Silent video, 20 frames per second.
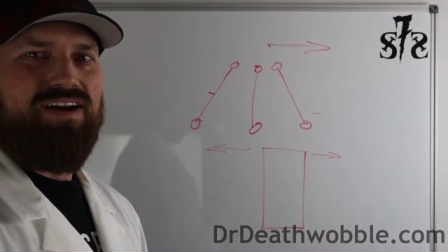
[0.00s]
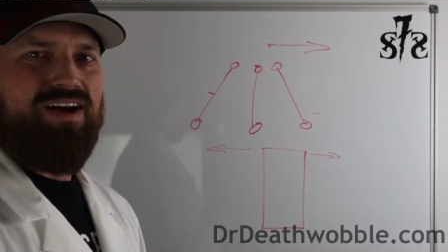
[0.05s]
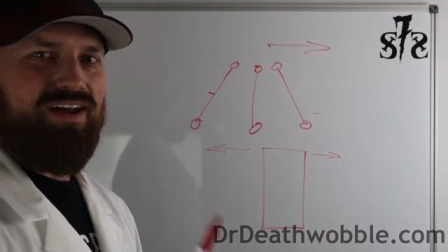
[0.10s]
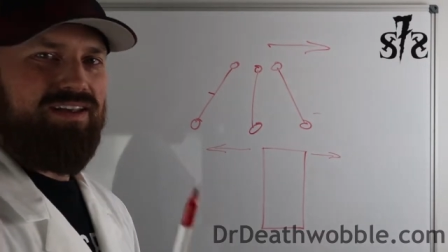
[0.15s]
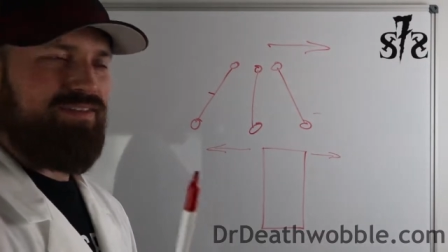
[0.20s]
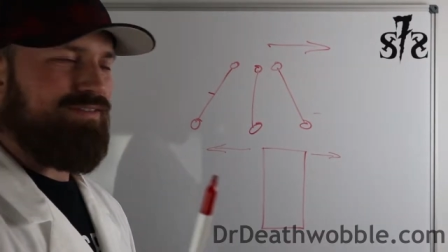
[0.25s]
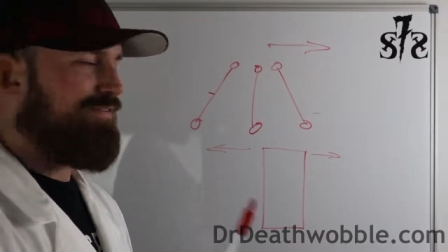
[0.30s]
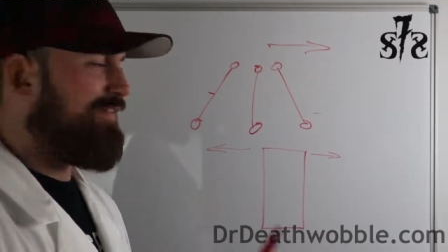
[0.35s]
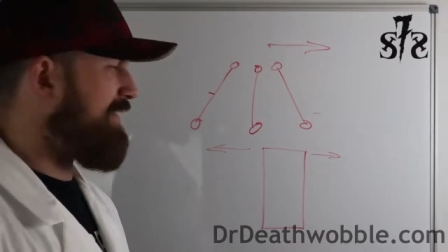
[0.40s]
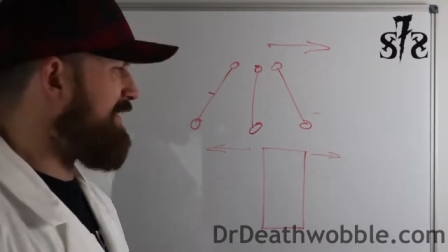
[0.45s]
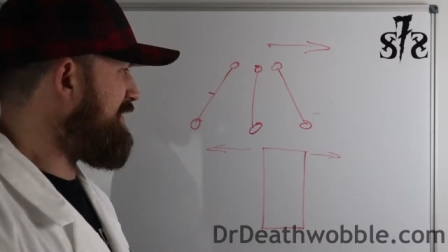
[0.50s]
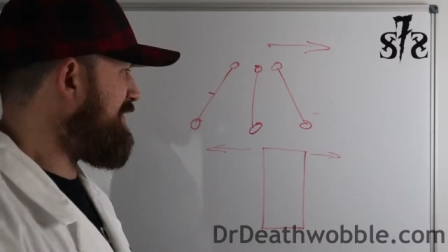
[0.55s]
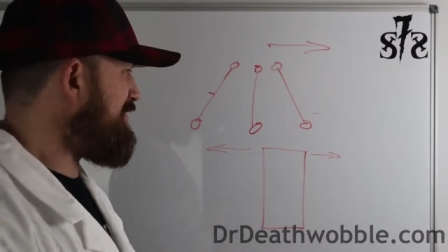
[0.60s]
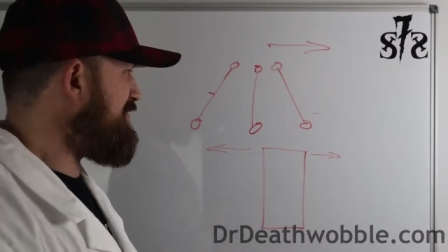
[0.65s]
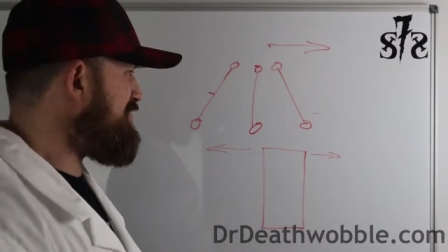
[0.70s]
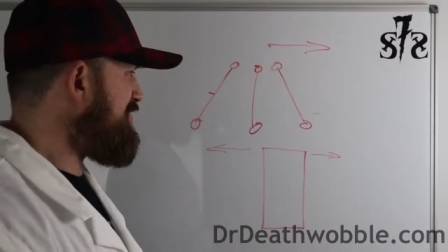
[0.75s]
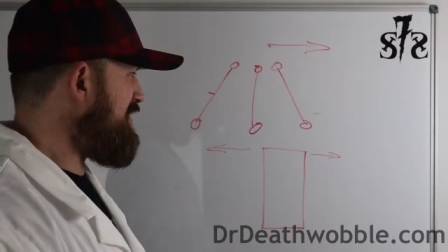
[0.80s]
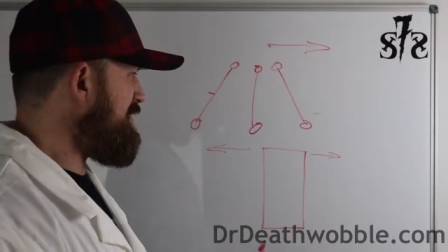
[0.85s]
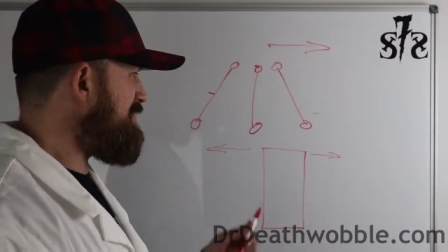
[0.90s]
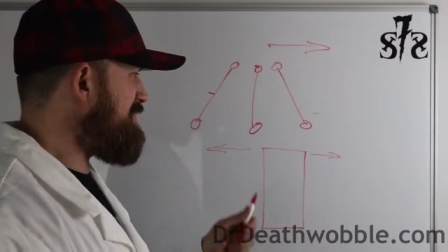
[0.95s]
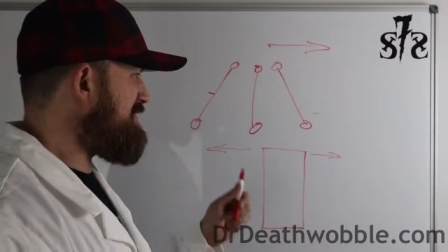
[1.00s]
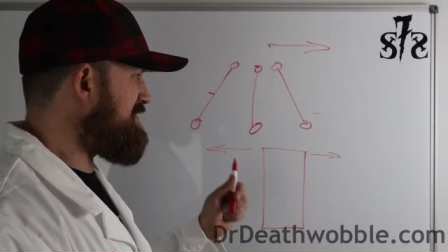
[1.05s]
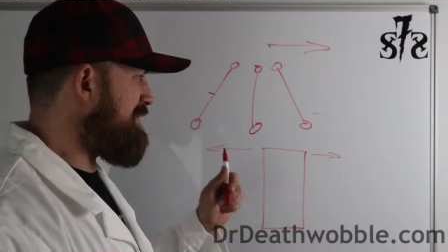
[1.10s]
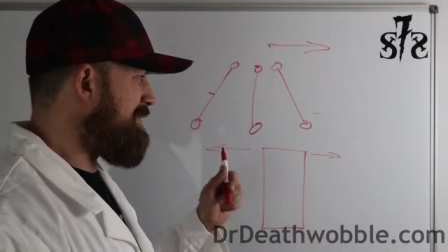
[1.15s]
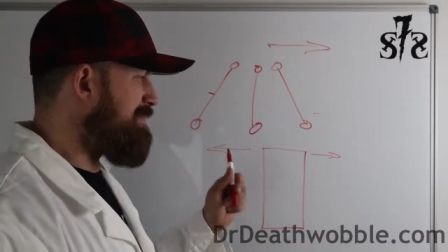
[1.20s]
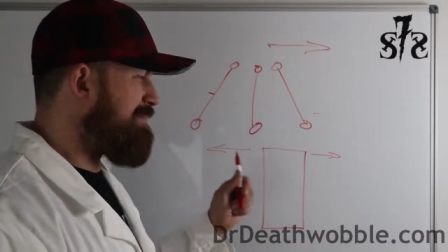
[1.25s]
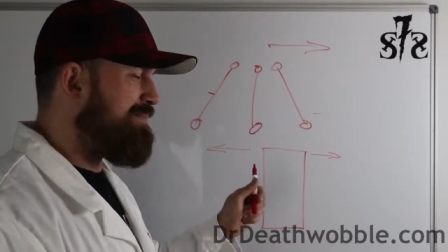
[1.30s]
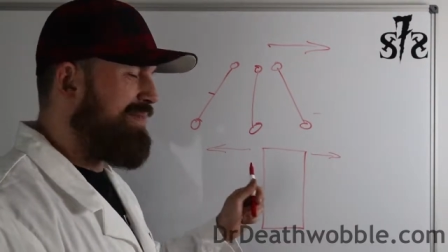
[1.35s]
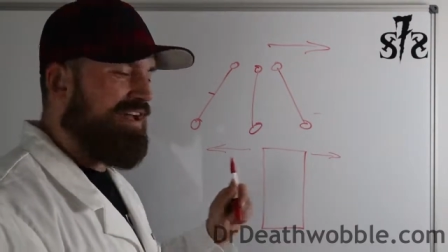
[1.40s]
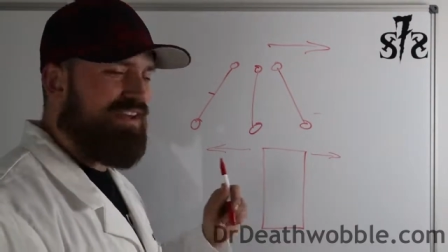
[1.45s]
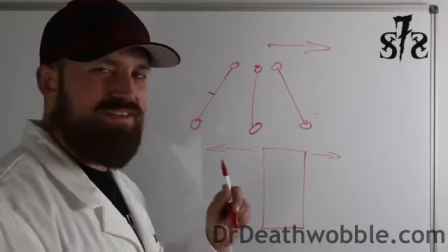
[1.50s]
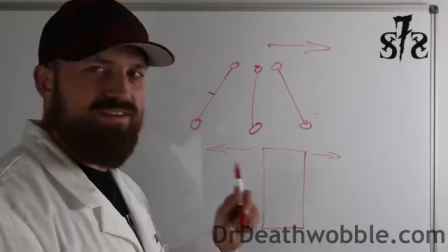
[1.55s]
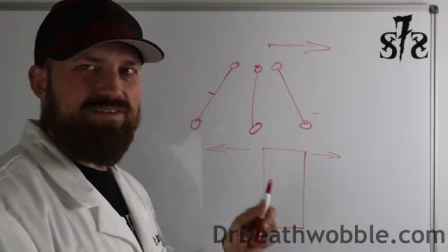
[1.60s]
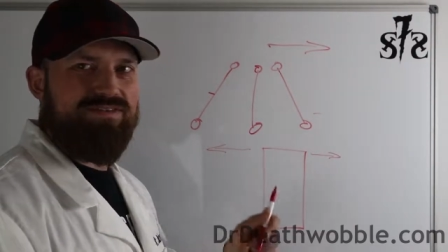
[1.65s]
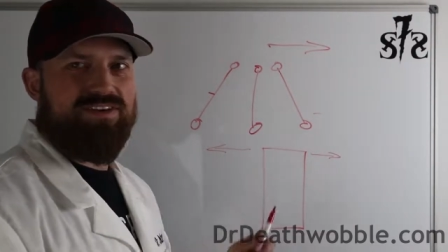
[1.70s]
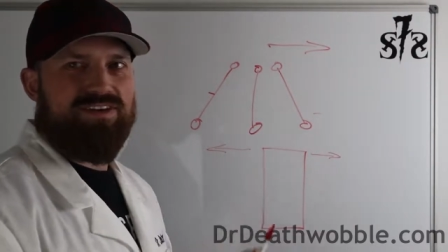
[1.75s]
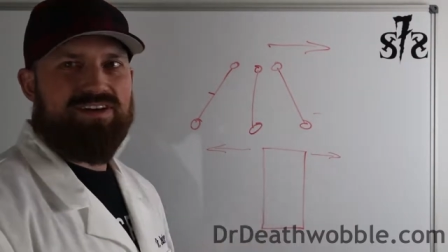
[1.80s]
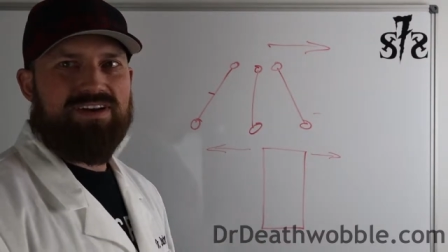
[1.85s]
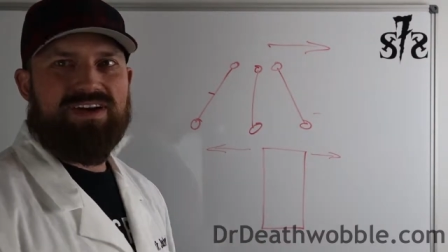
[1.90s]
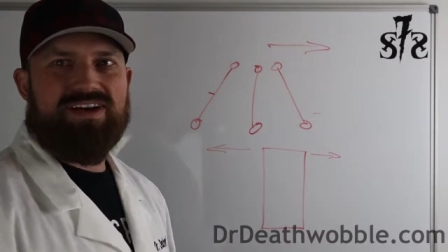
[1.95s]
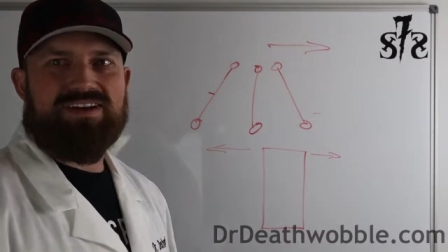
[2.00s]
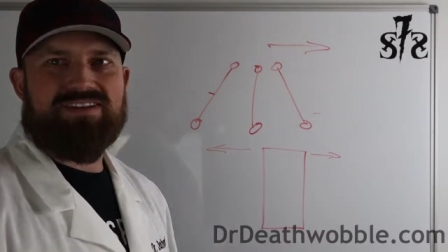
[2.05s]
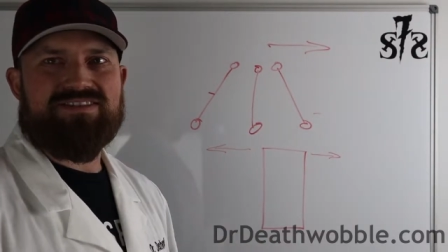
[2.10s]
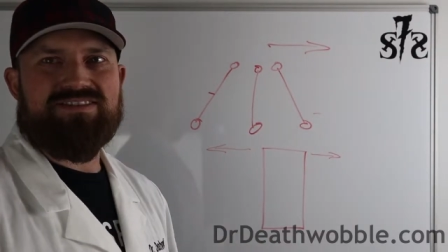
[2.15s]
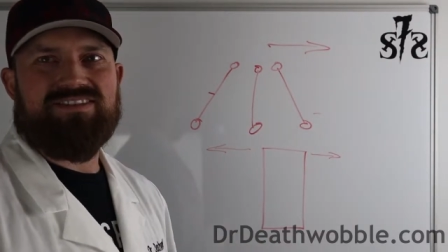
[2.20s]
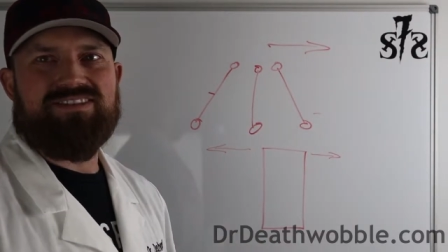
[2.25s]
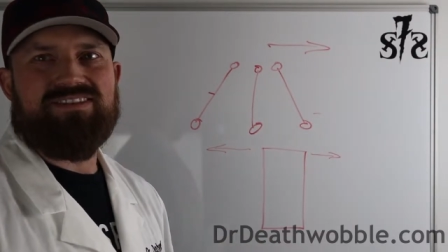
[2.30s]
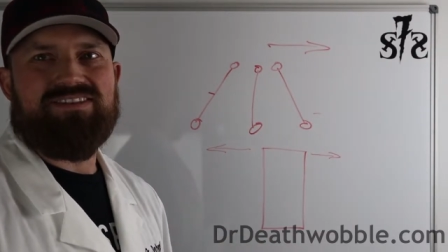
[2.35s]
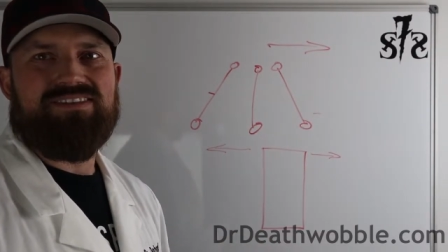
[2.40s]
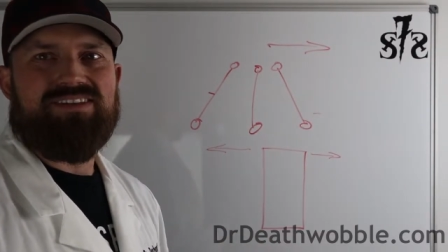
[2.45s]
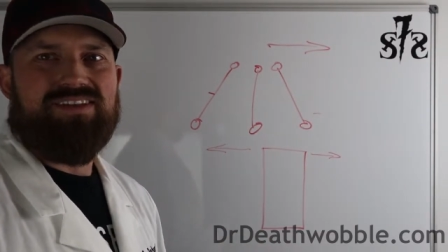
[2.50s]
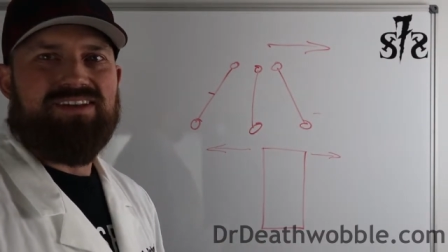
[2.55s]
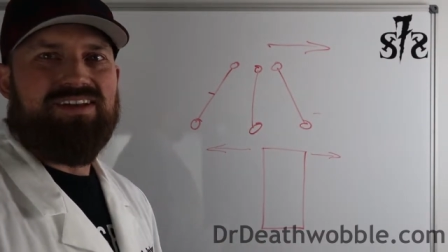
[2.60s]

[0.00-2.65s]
on the front of your Jeep is to bend the front axle.